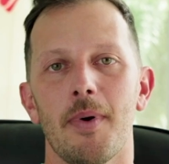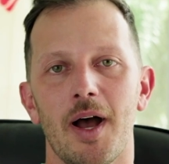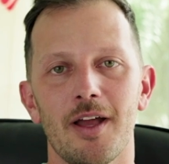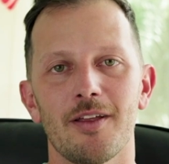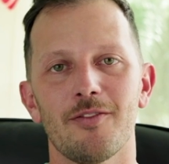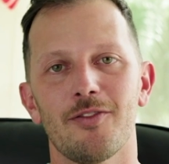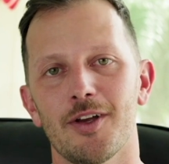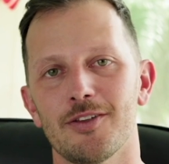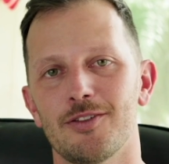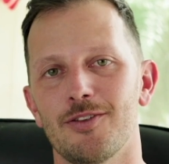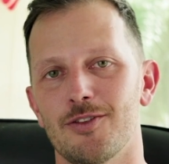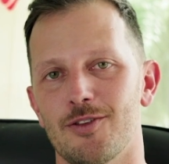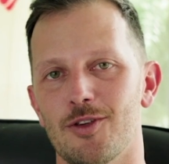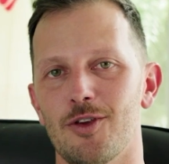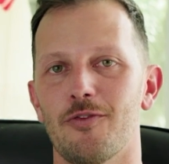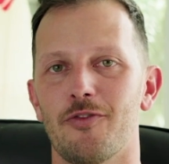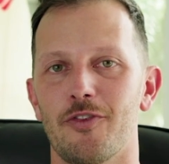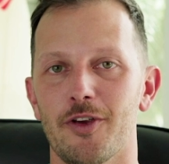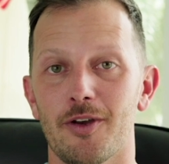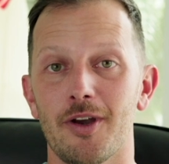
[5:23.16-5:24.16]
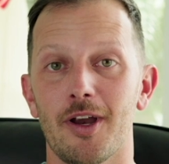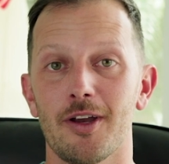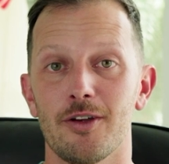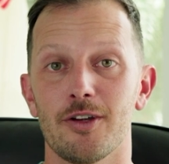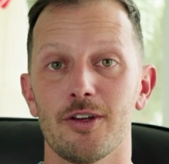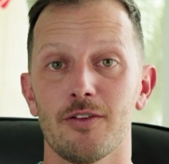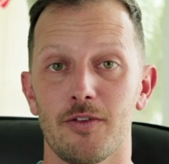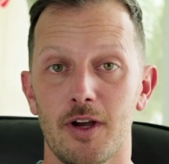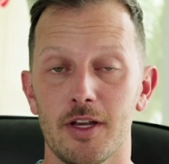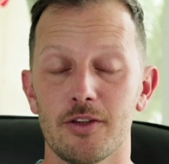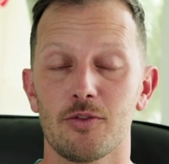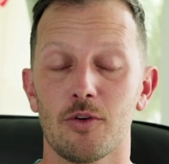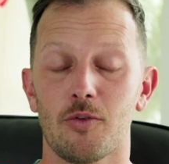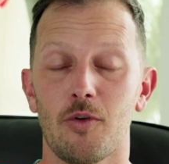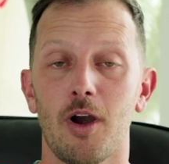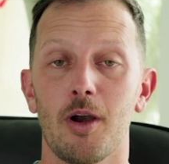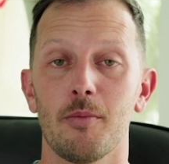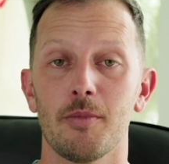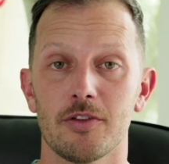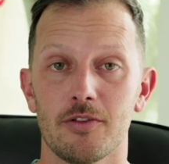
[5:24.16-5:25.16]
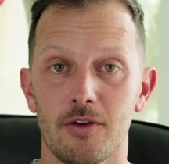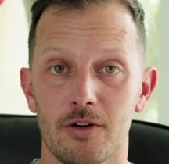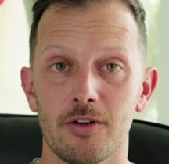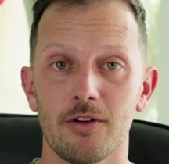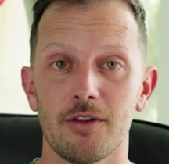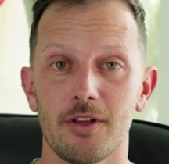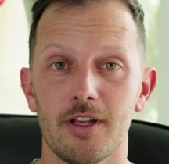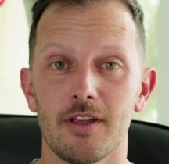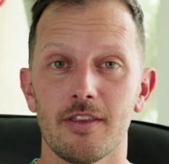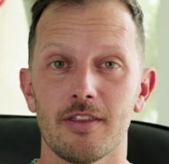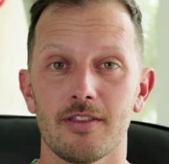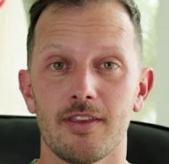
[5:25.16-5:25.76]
advice is that you figure out your device requirements early.